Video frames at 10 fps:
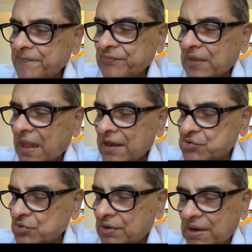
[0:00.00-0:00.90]
and to
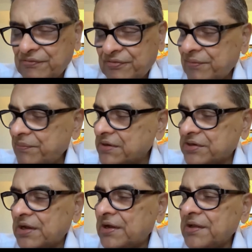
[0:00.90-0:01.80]
give
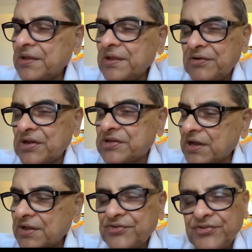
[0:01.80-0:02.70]
better
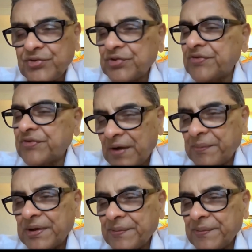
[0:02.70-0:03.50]
returns to the farmer.